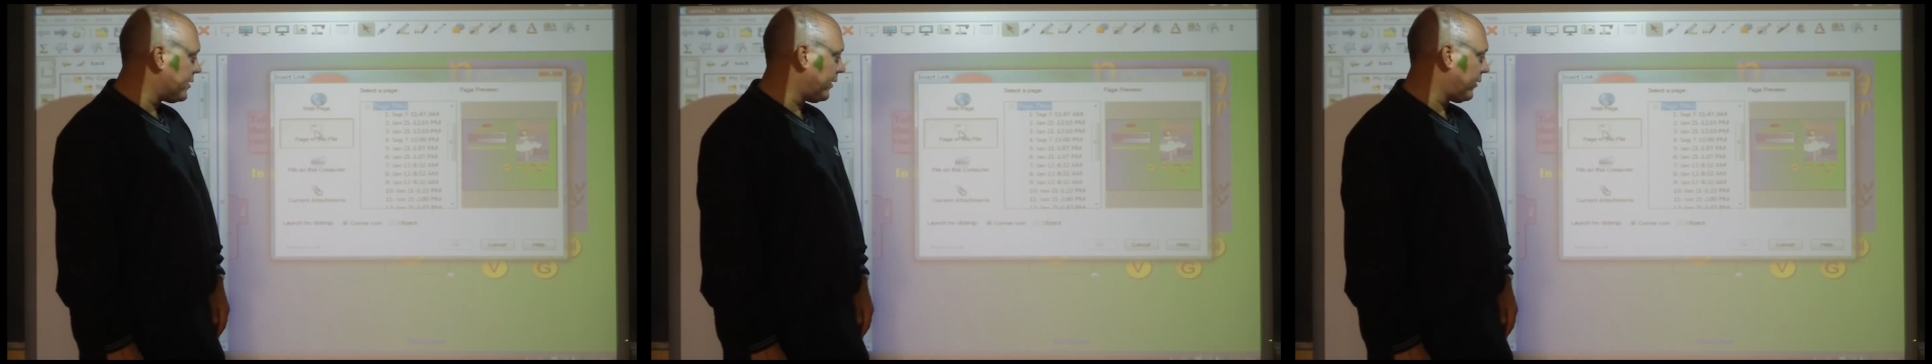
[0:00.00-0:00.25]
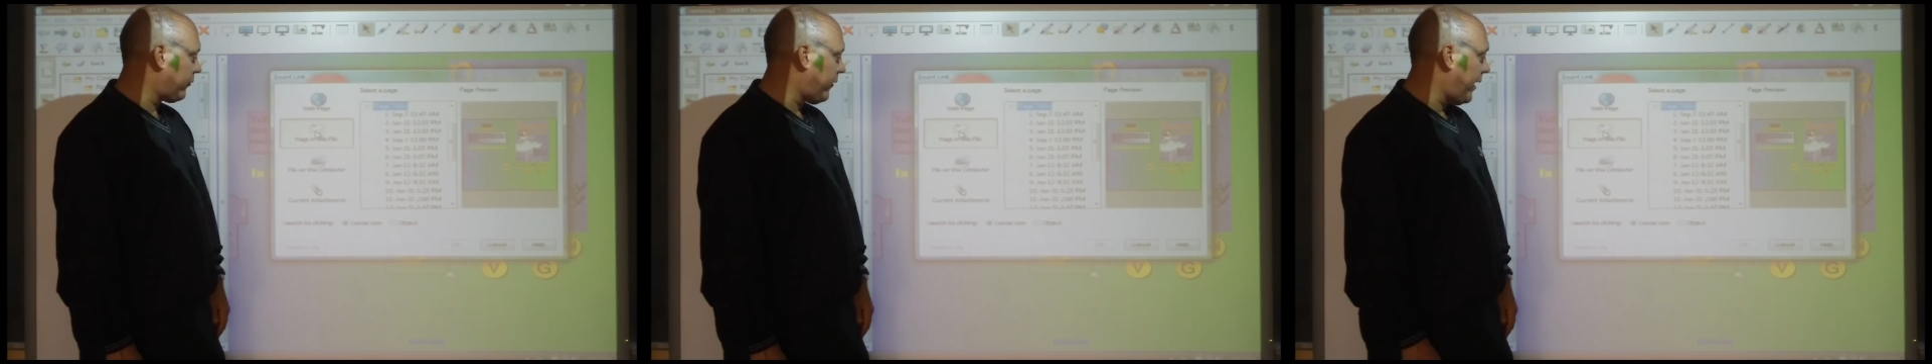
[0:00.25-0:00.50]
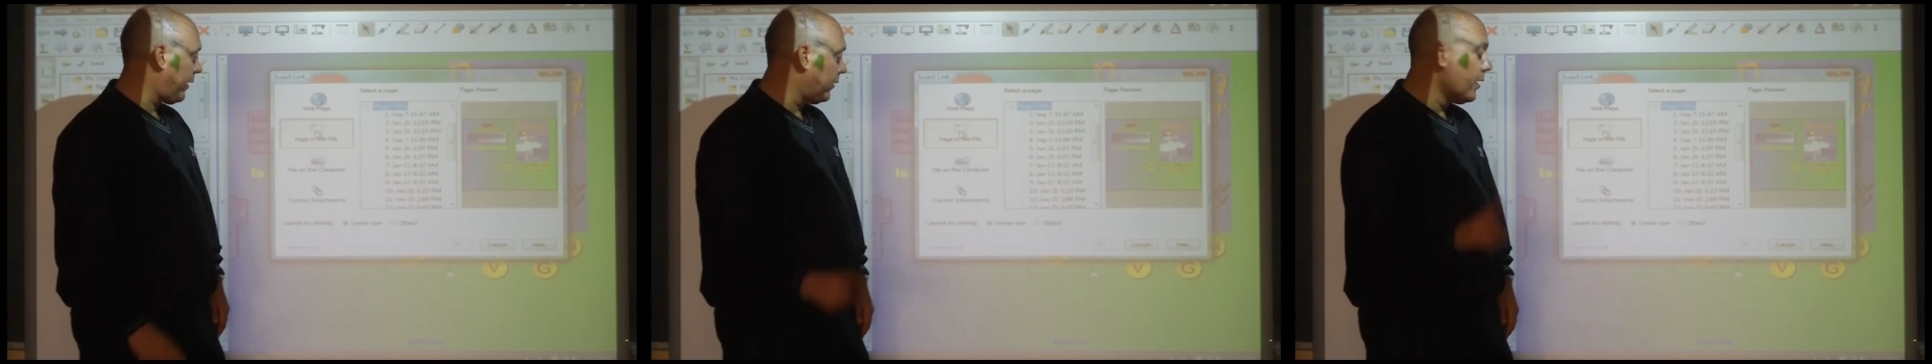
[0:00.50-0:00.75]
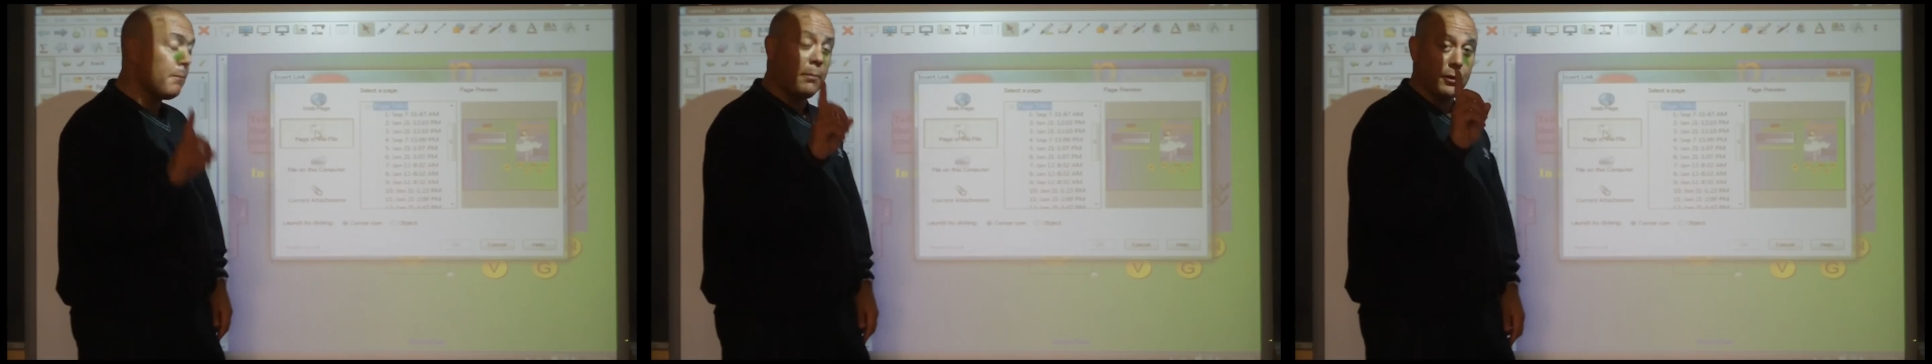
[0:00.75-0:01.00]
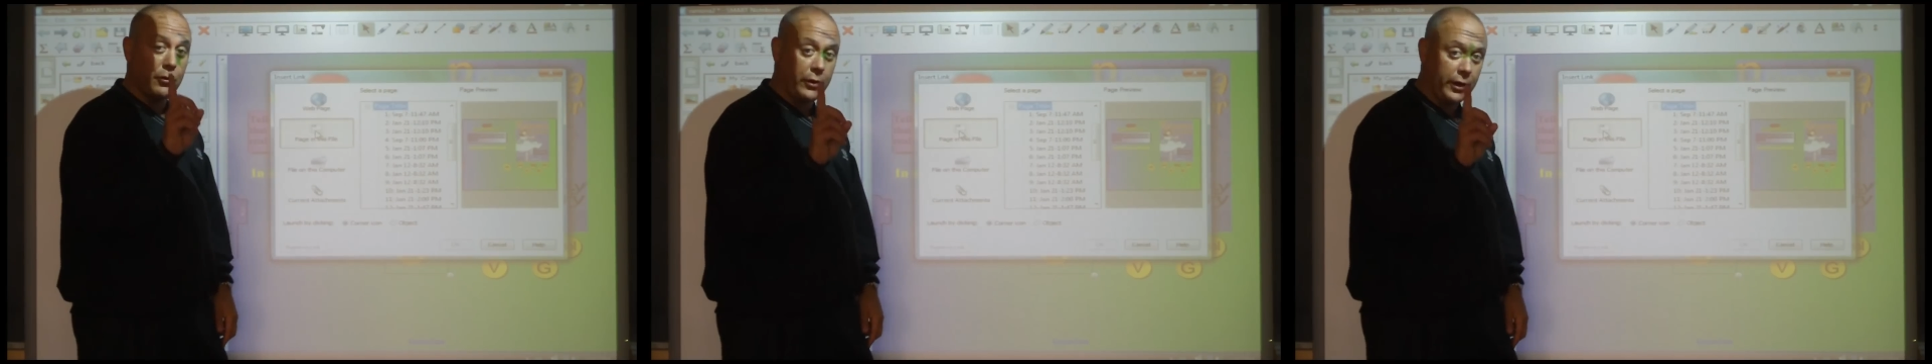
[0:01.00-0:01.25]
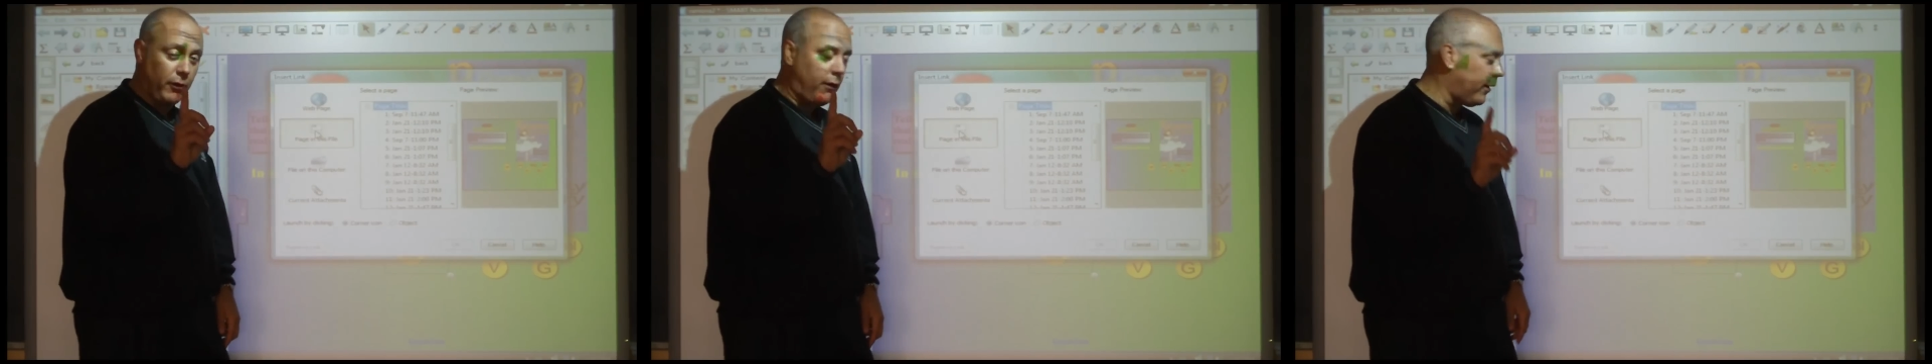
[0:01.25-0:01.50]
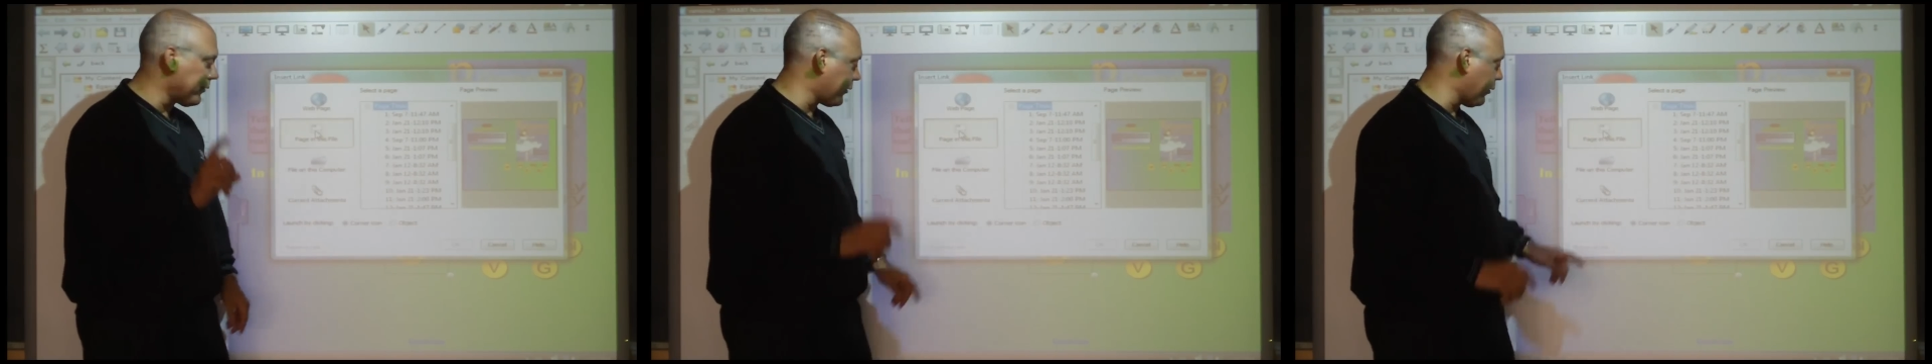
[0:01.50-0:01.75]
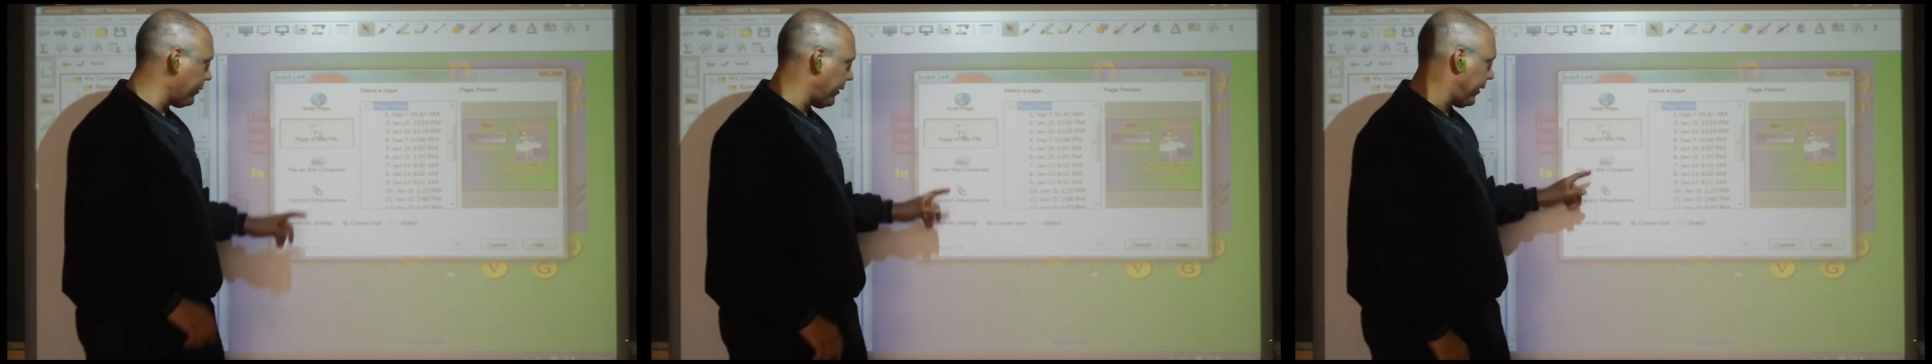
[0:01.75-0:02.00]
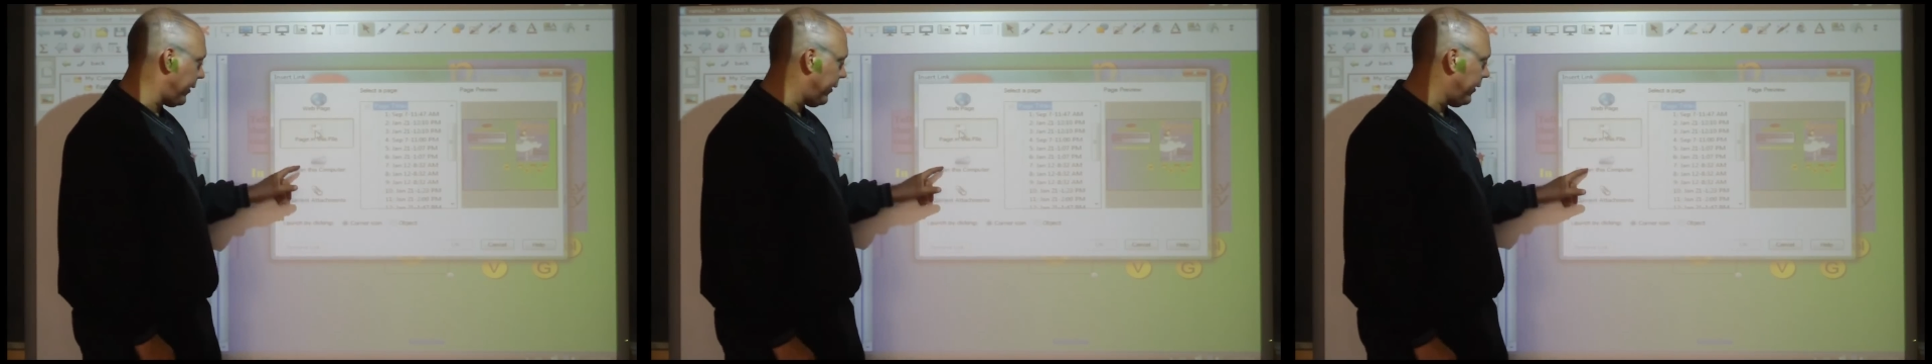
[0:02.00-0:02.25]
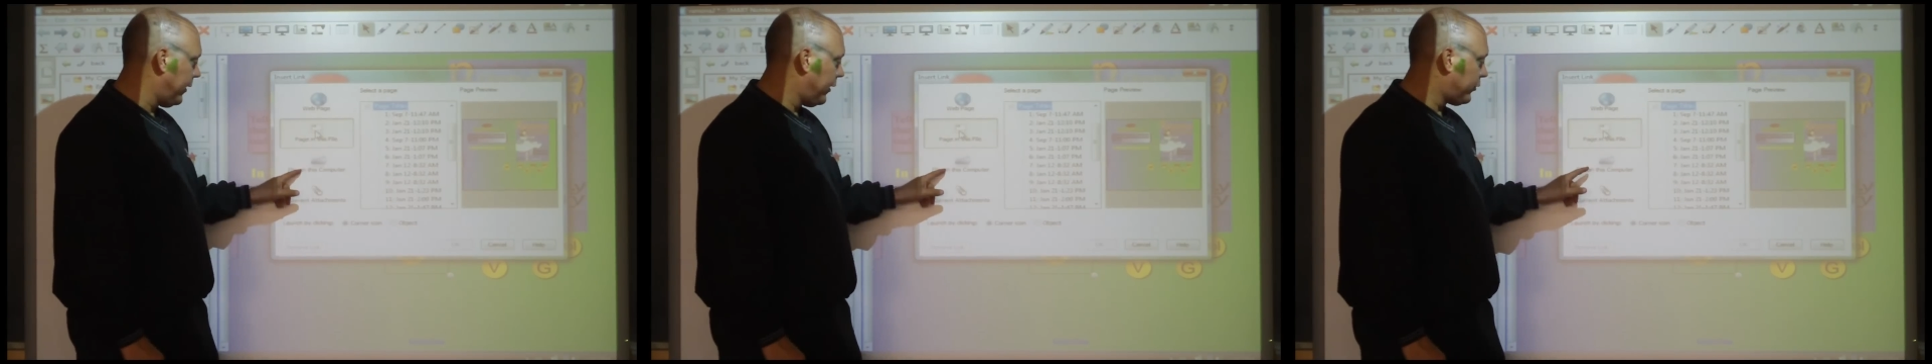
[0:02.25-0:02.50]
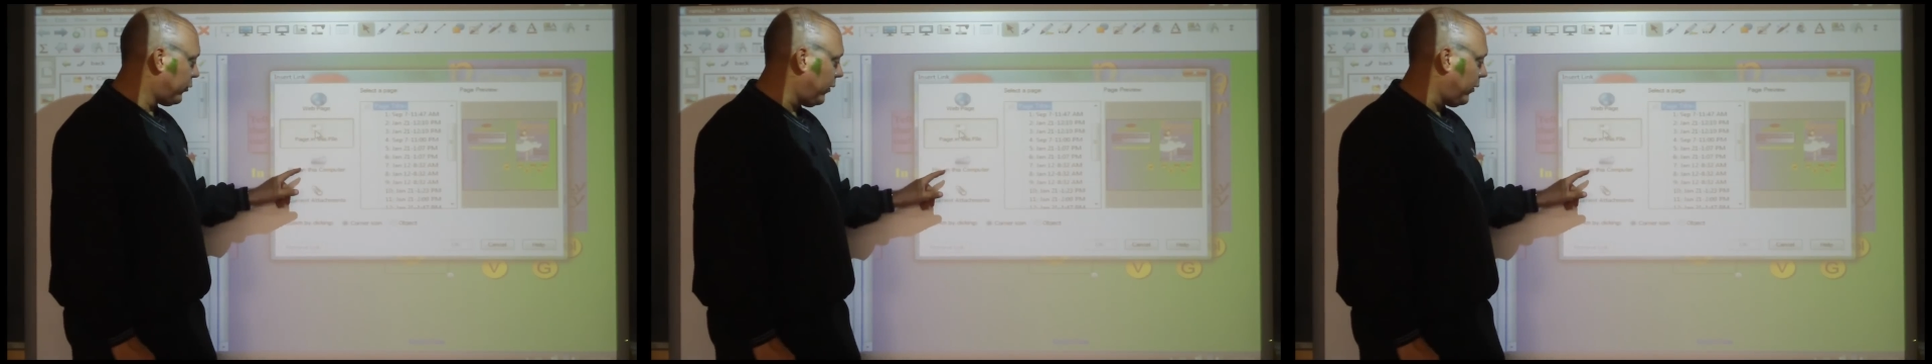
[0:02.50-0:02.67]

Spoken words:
in this file, but you can also link it